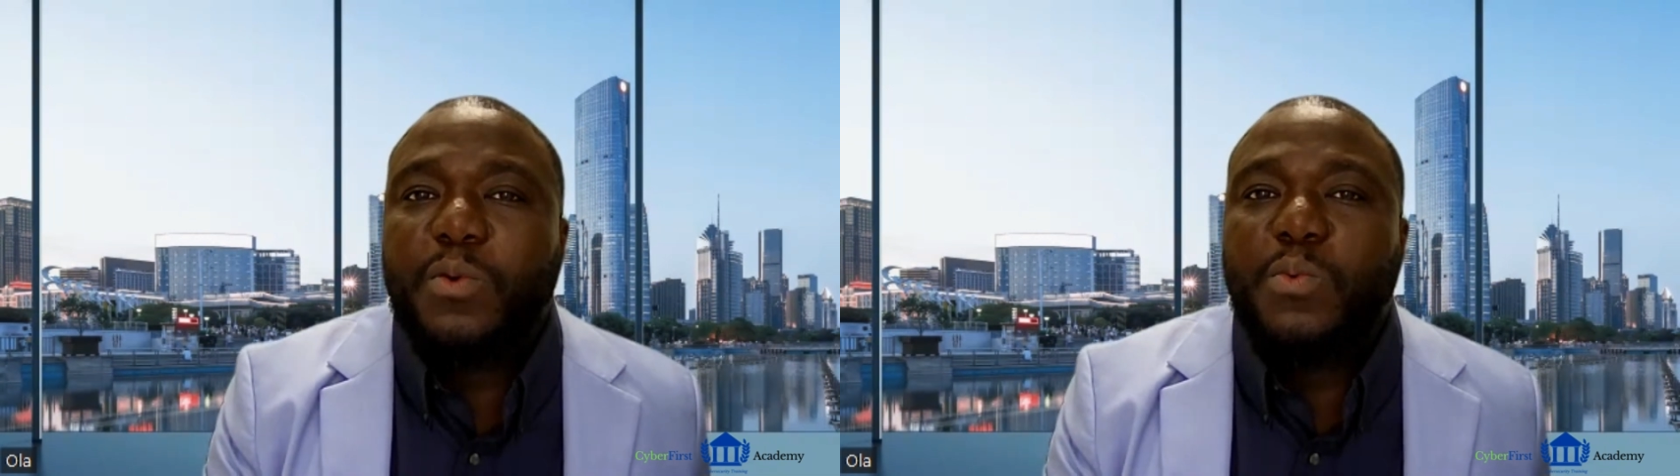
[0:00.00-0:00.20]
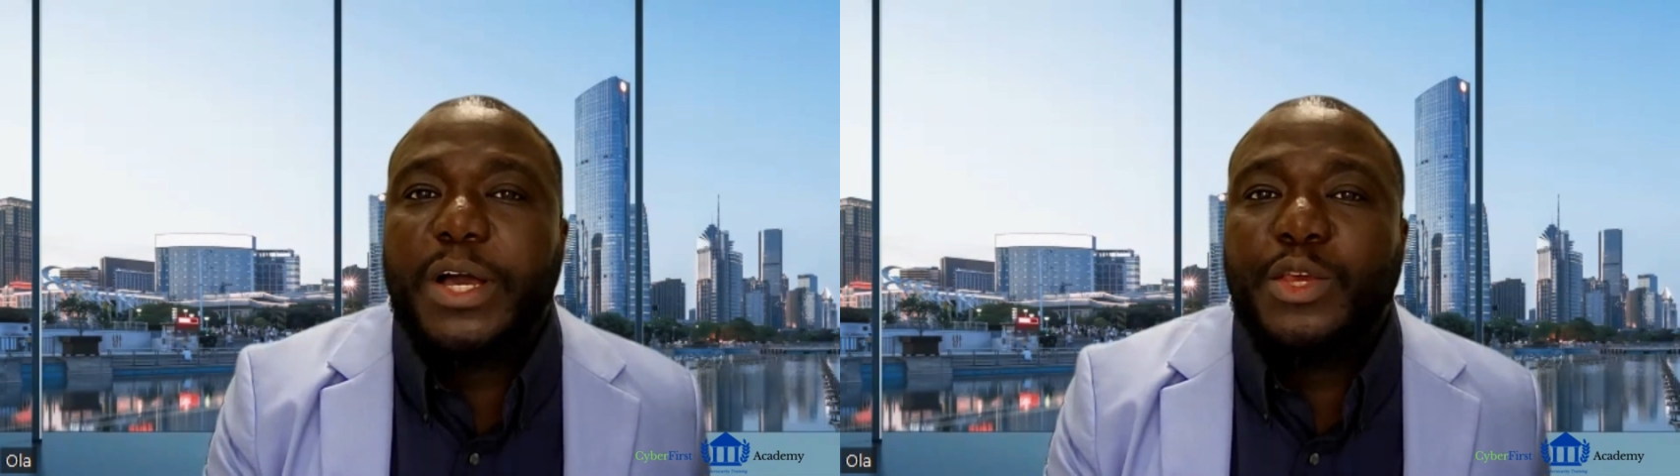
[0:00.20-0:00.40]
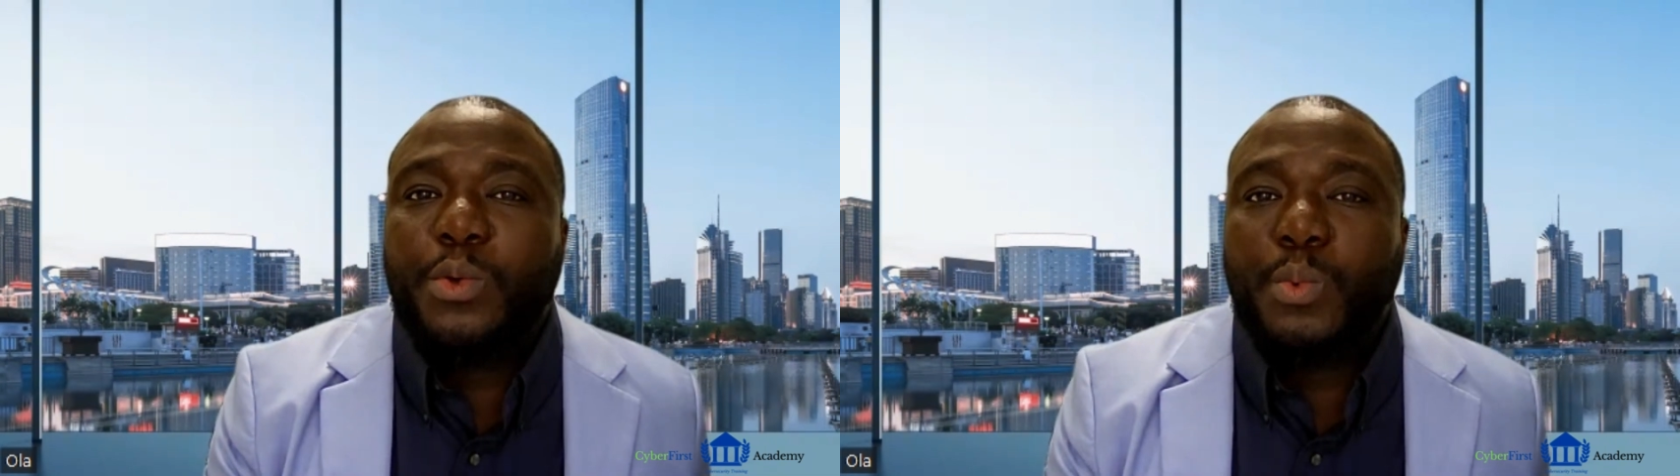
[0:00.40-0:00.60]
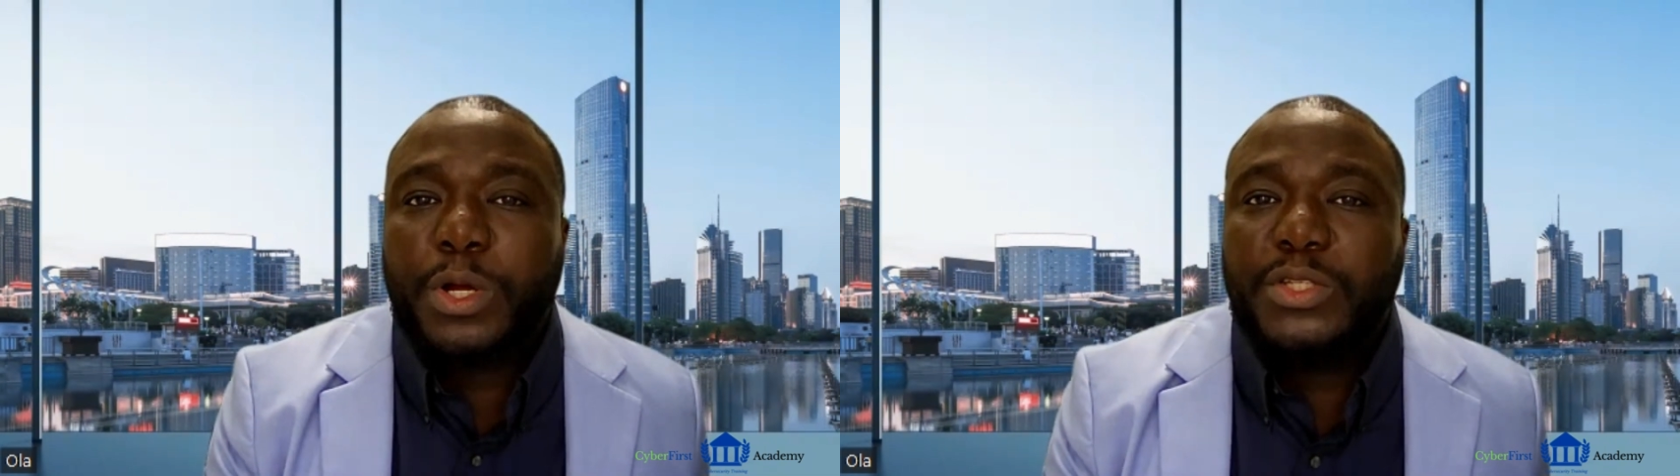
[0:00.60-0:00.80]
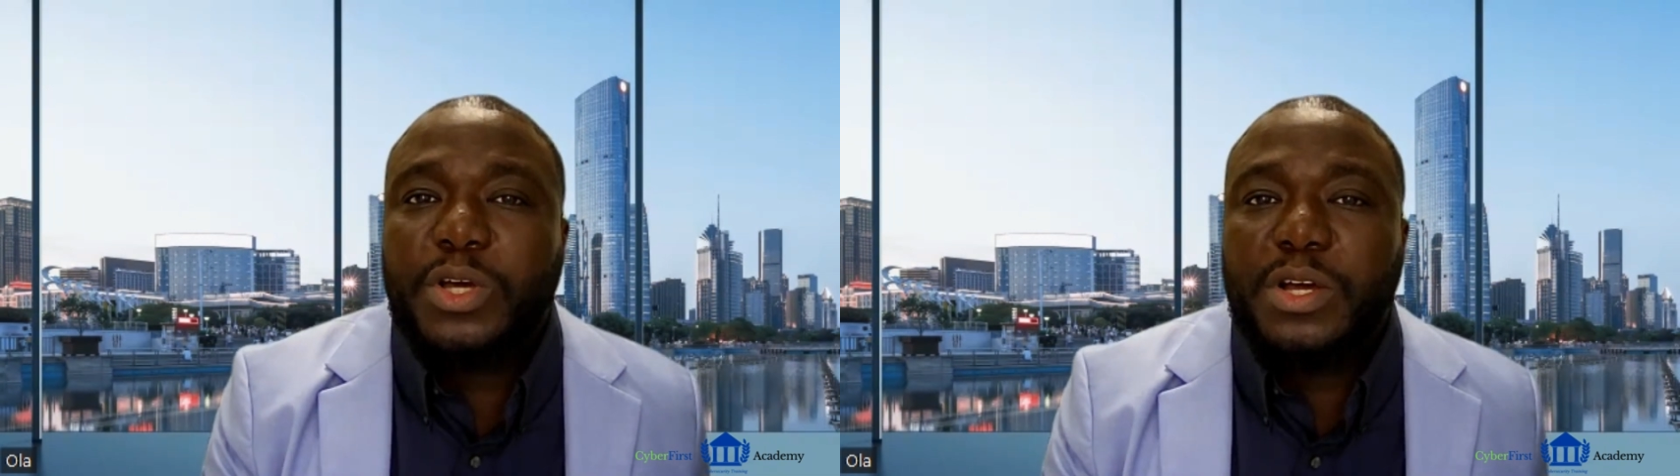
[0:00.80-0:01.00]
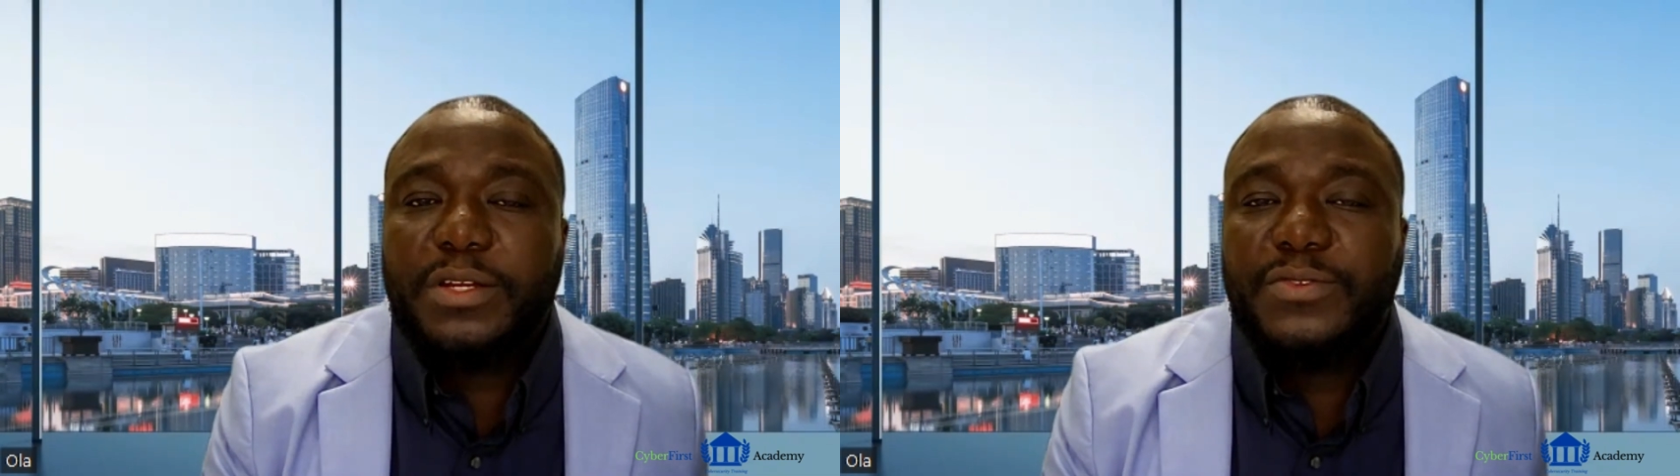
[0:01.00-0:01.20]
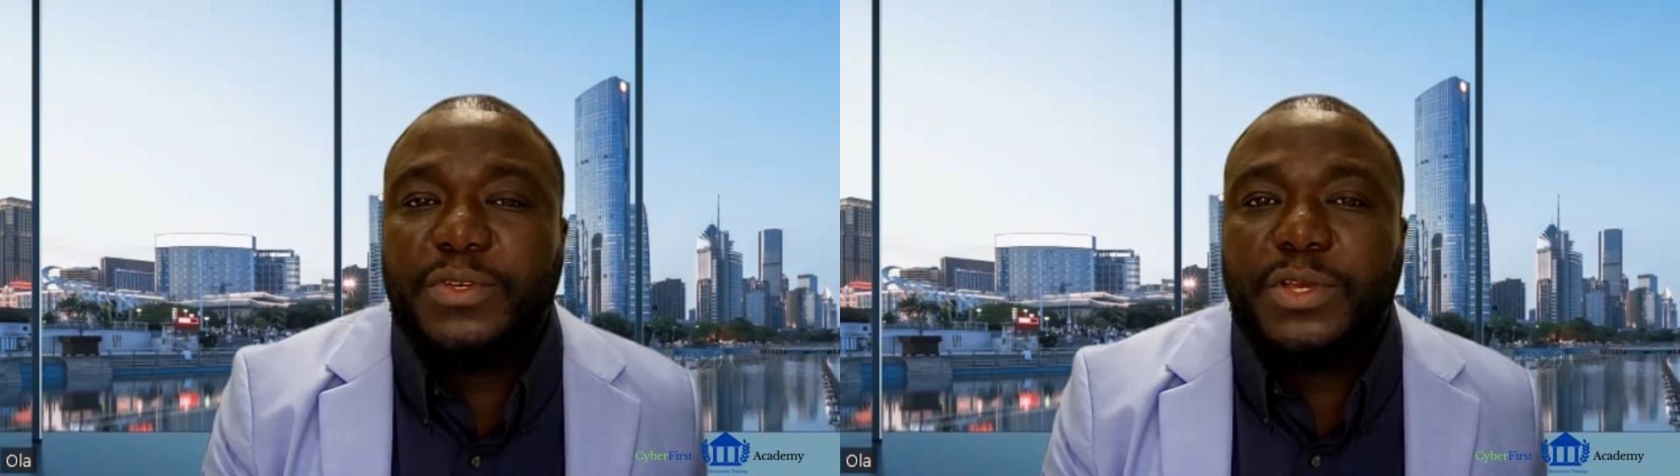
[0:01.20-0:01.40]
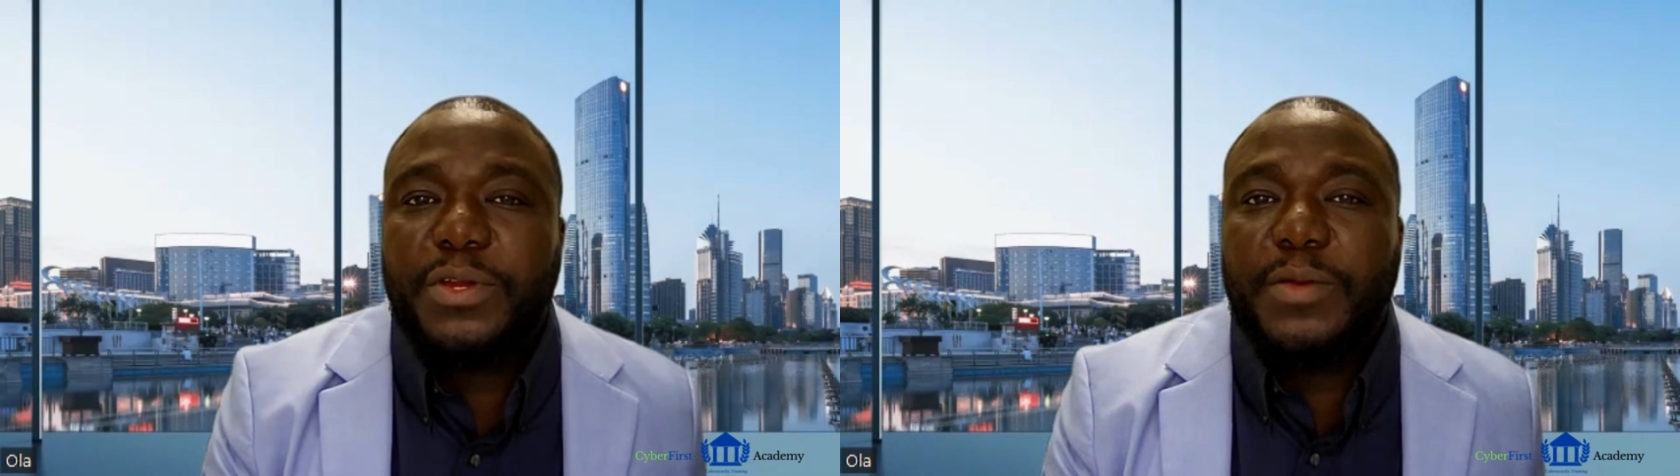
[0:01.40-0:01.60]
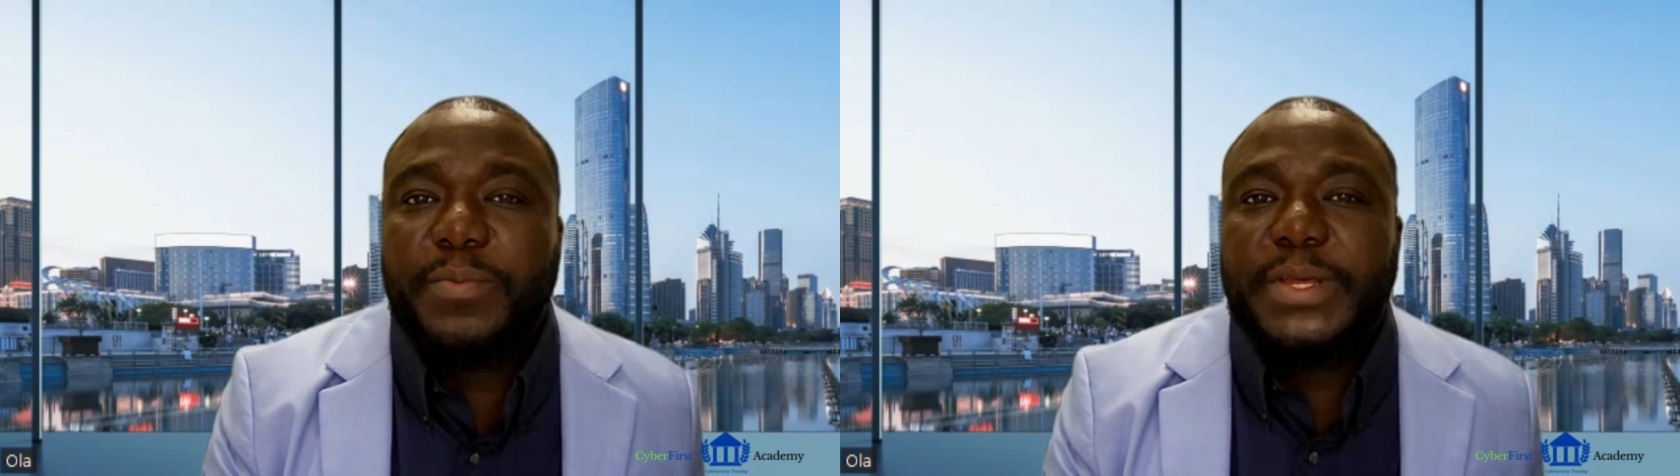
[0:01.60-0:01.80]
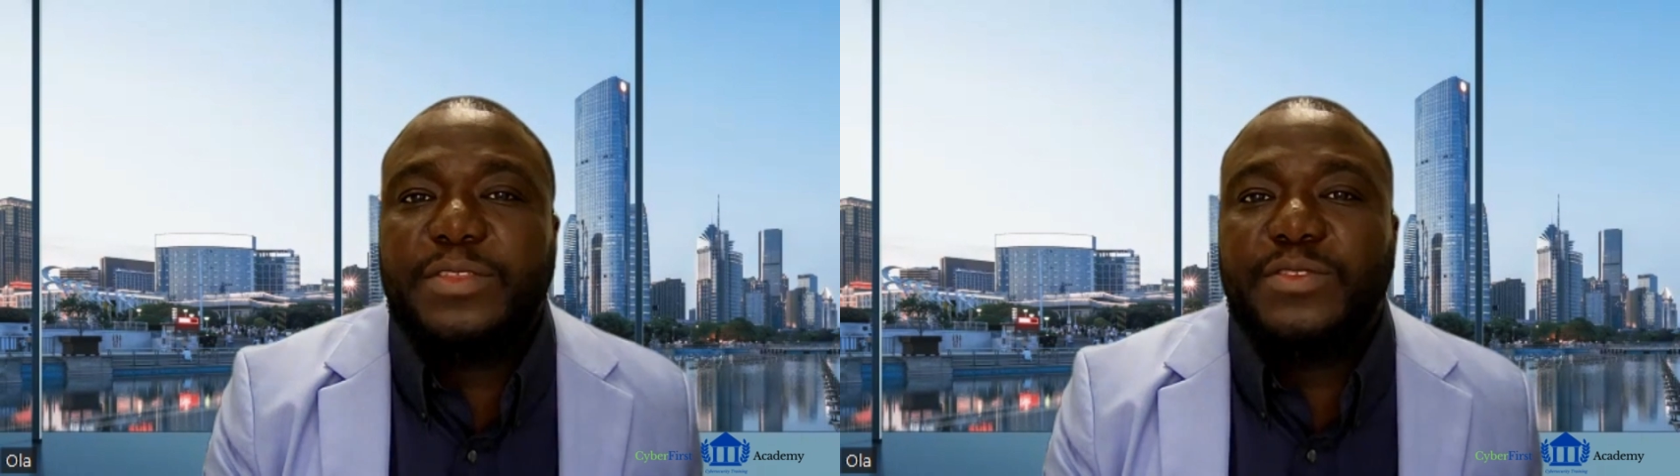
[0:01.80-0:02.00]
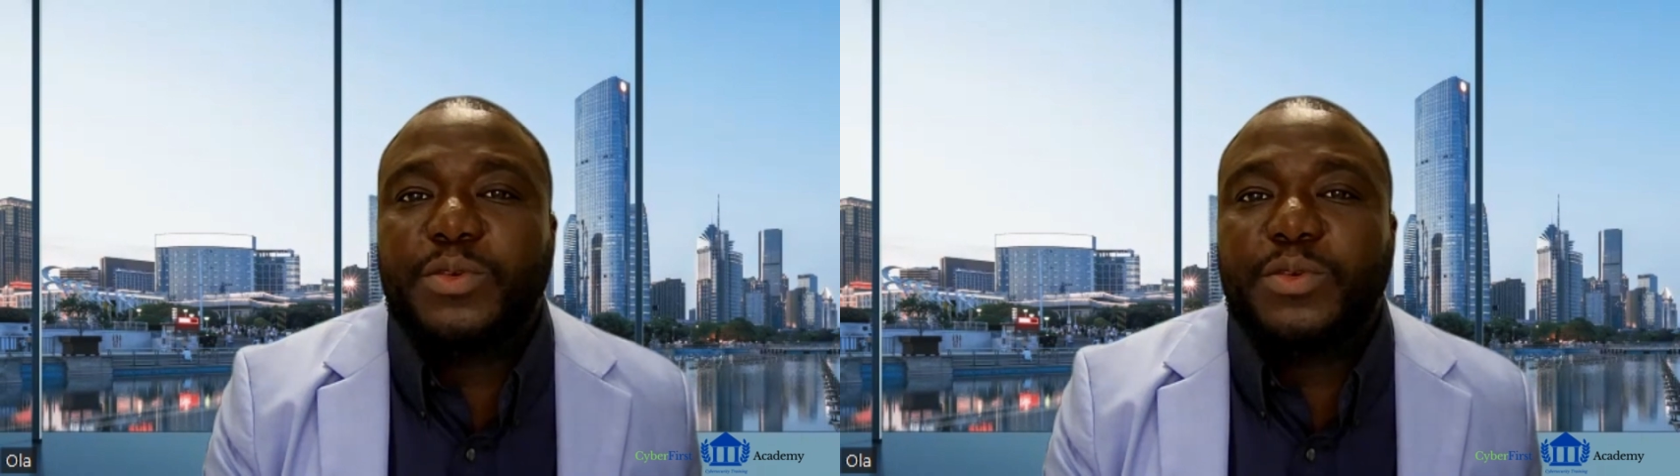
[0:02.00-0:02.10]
while you worked on the security plan.